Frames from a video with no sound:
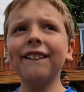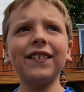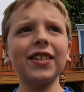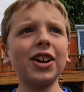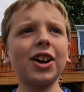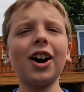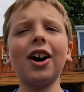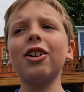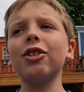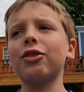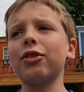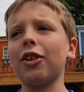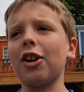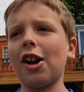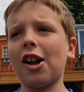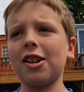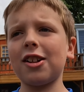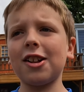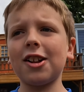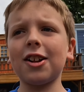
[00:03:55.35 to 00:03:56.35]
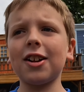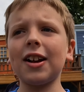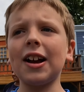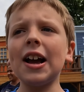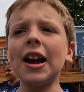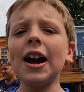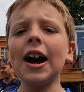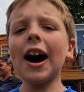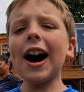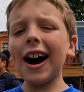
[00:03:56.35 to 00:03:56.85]
The Gold Rush,
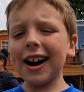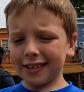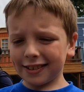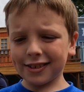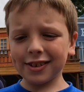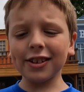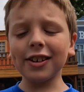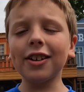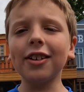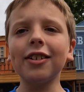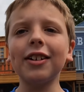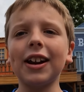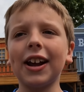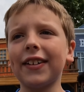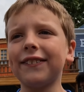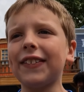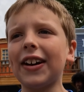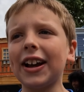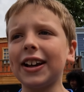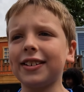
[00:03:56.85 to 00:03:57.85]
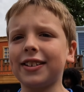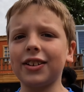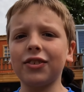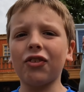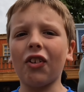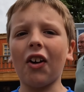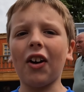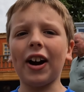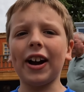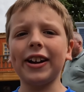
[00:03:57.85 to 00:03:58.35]
absolutely amazing
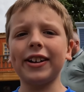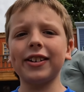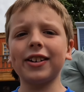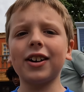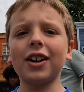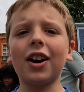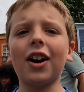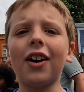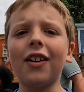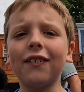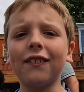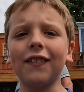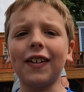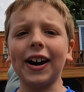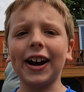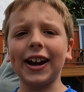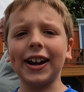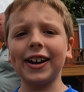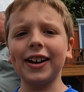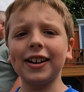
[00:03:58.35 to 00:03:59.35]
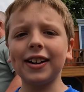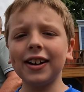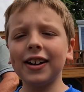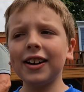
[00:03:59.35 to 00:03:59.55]
ride, can't wait